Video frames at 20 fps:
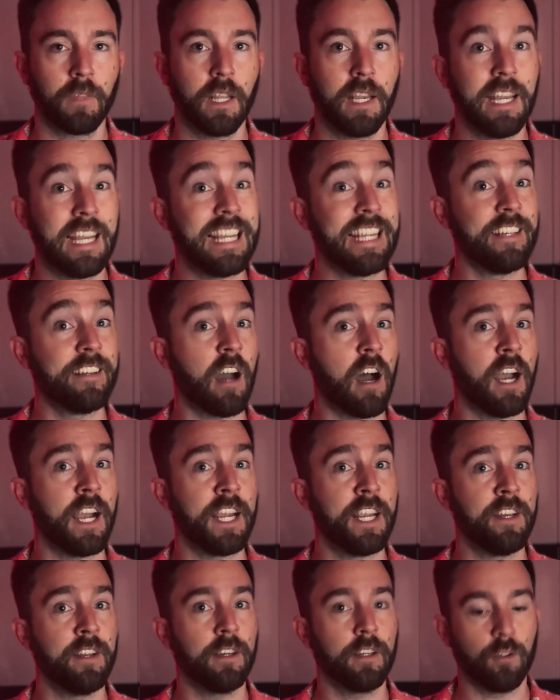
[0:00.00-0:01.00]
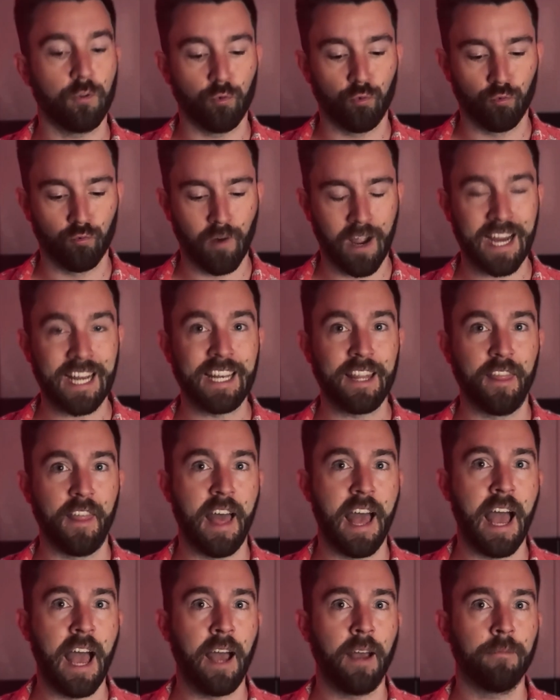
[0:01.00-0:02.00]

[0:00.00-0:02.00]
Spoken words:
He died right there,